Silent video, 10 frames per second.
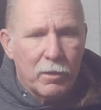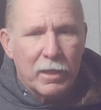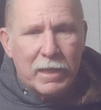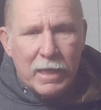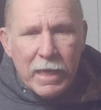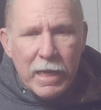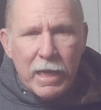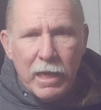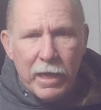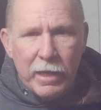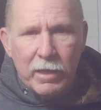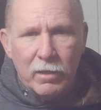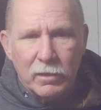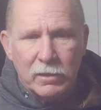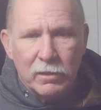The key
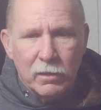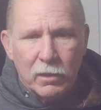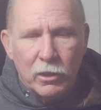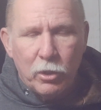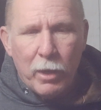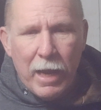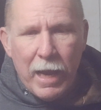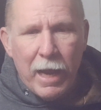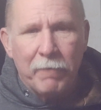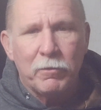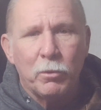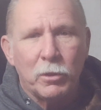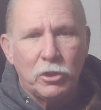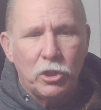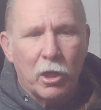is you have to
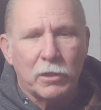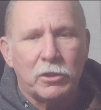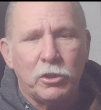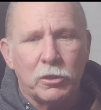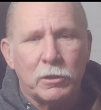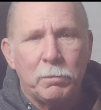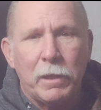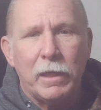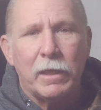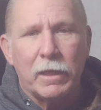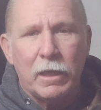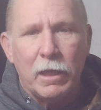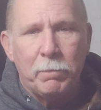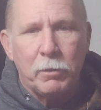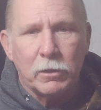adjust your speed and
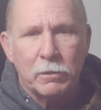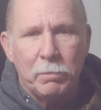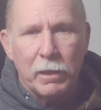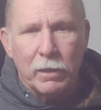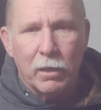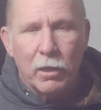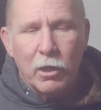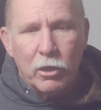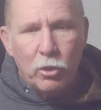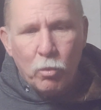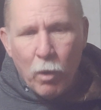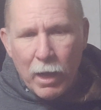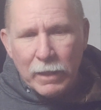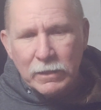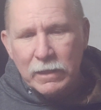keep your speed. You
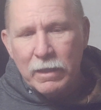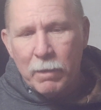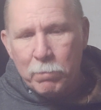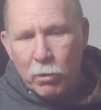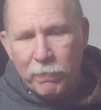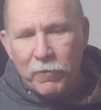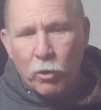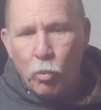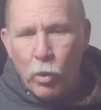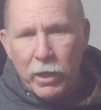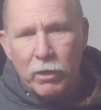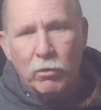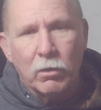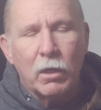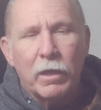want to see that perfect
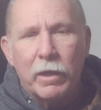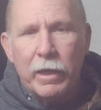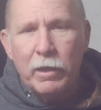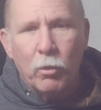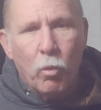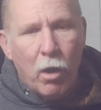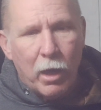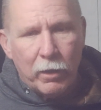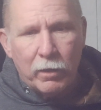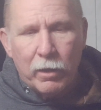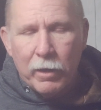wiggle in the water.